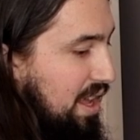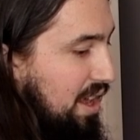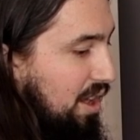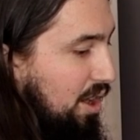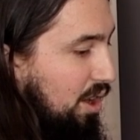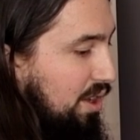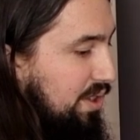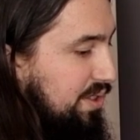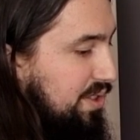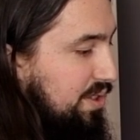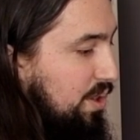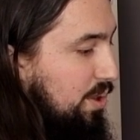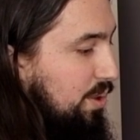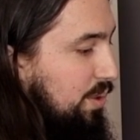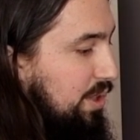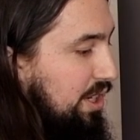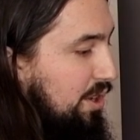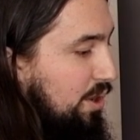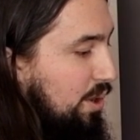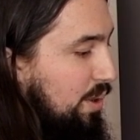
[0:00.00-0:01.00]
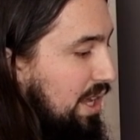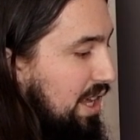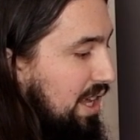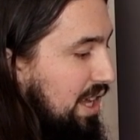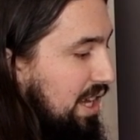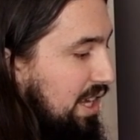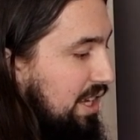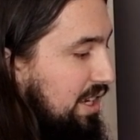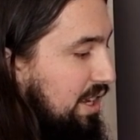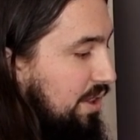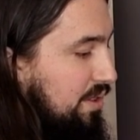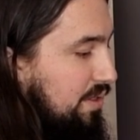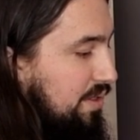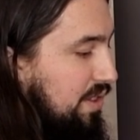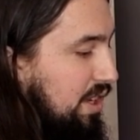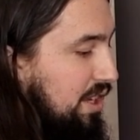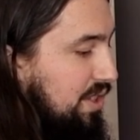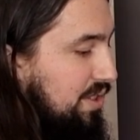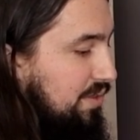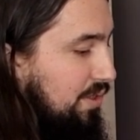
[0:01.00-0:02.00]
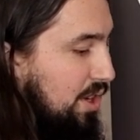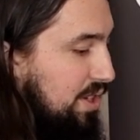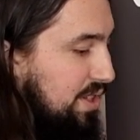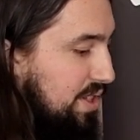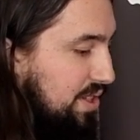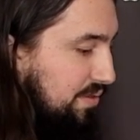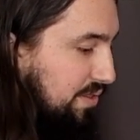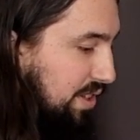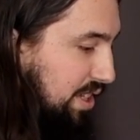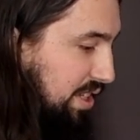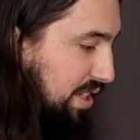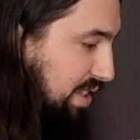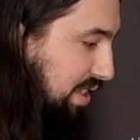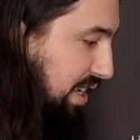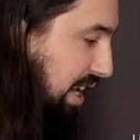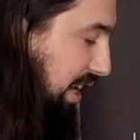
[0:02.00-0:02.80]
Also, you know, another thing as far as the fitness and